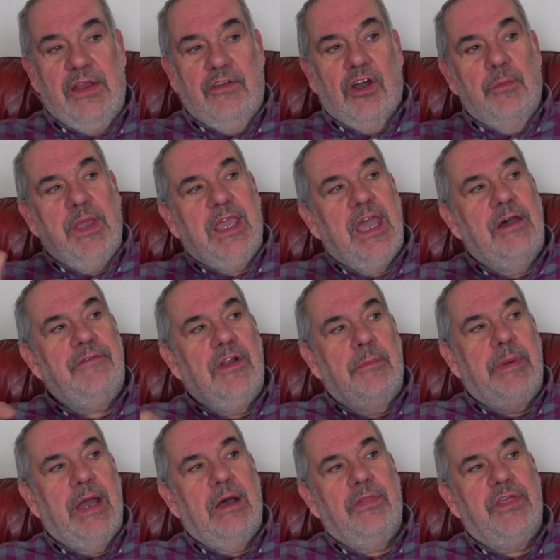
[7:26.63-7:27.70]
you've got to be careful
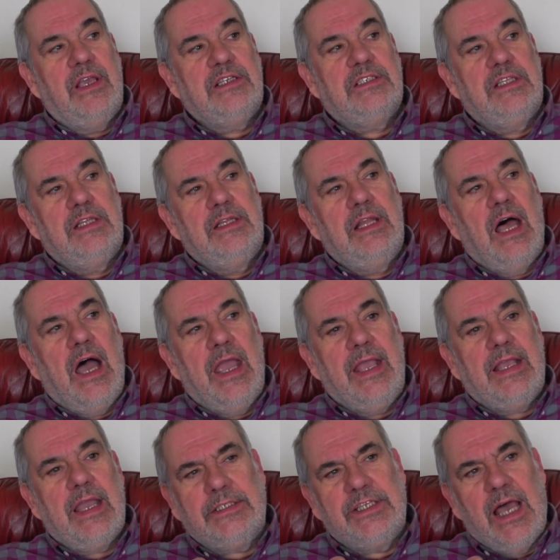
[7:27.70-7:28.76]
about things
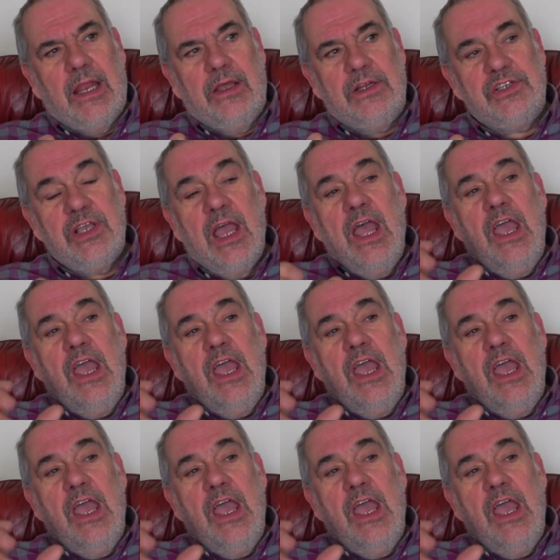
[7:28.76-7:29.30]
like salads.